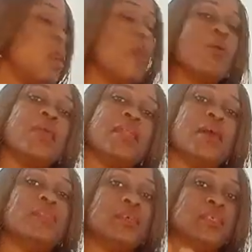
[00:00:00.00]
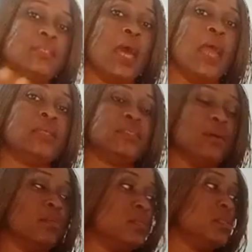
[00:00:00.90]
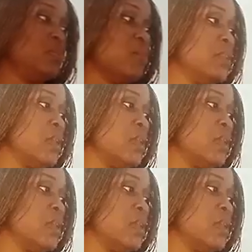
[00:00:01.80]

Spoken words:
Okay, now there are sides on this right